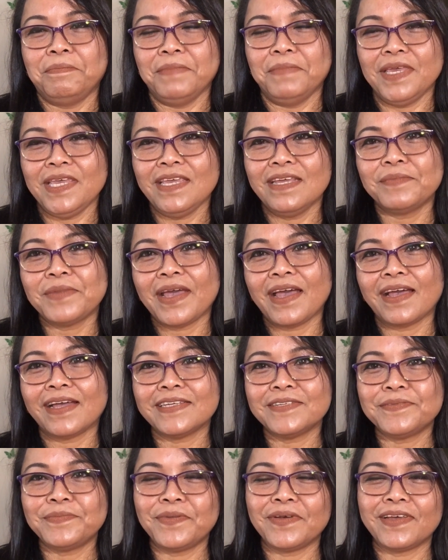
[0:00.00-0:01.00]
me and my
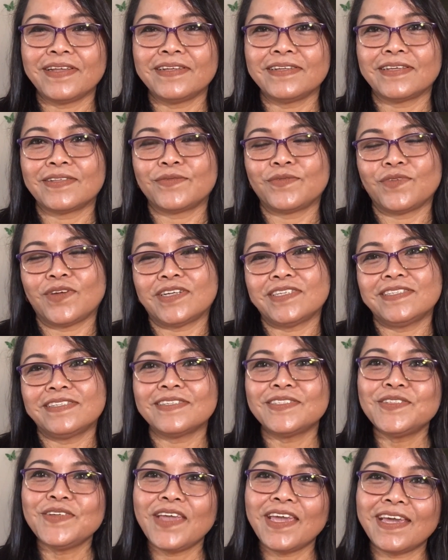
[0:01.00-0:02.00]
husband that we are
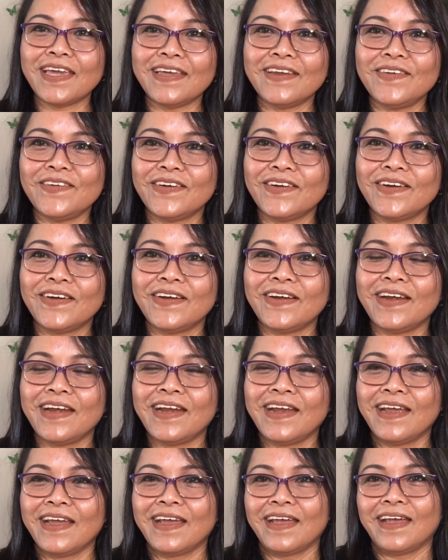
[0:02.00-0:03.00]
still together,
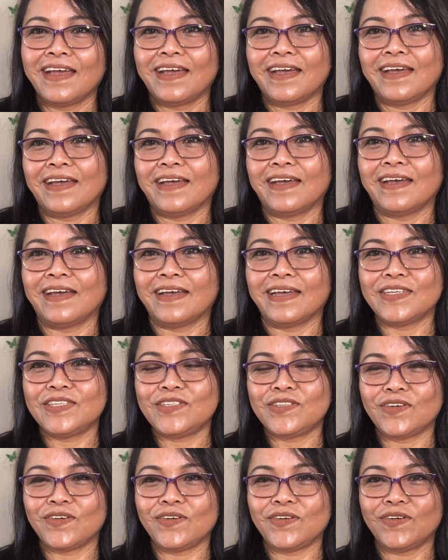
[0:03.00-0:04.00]

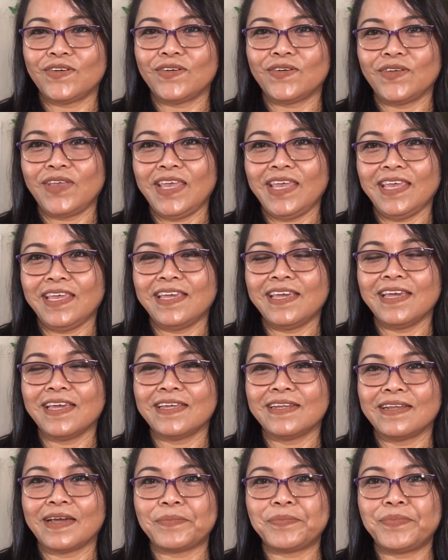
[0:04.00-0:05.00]
so he
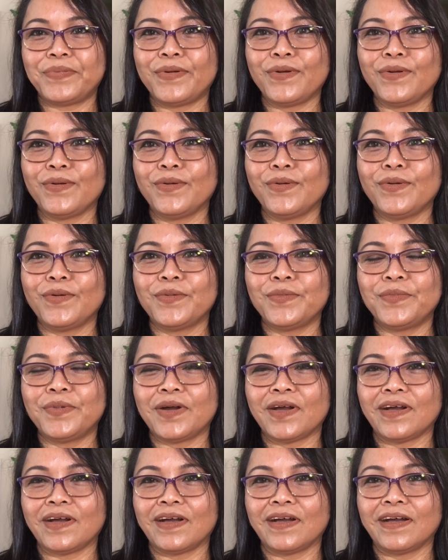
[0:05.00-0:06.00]
can approve
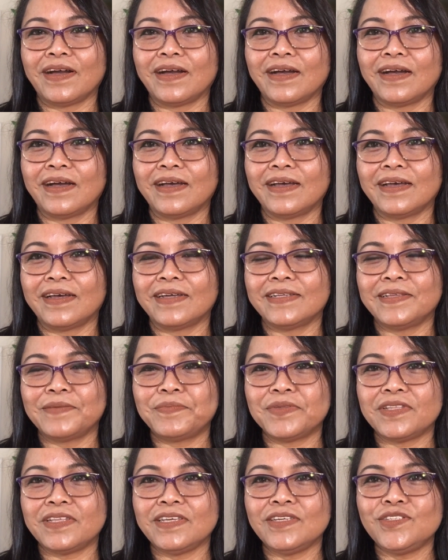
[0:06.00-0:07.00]

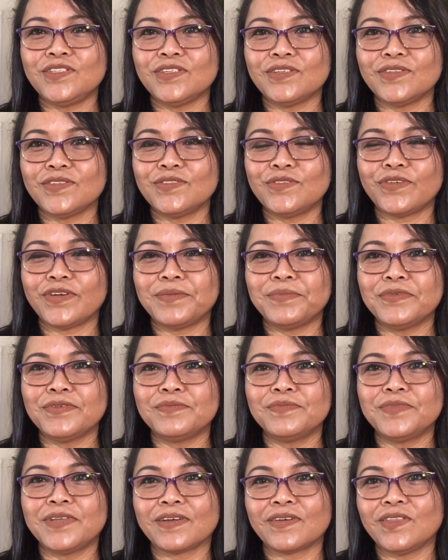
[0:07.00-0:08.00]
the petition to
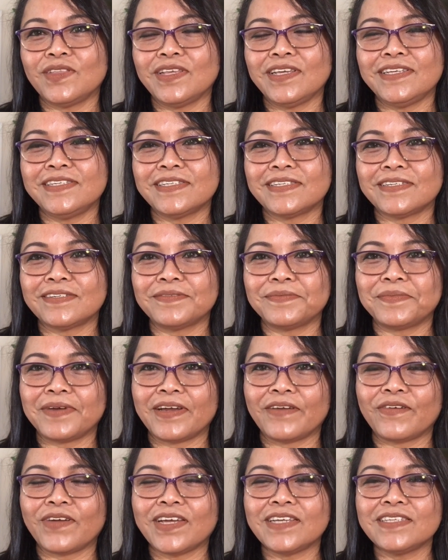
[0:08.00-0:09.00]
remove the condition of
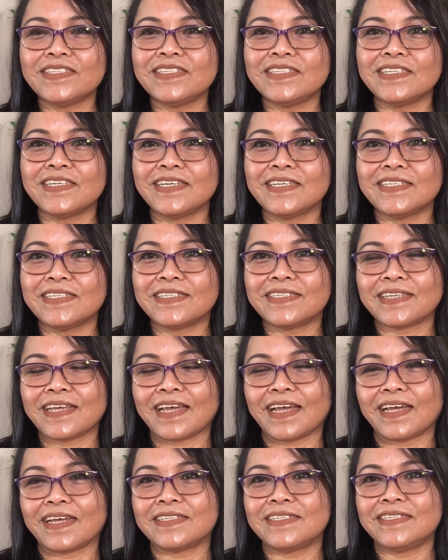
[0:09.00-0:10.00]
my residence
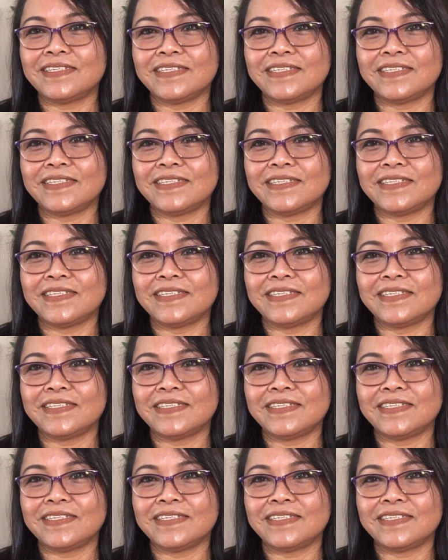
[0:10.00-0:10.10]
as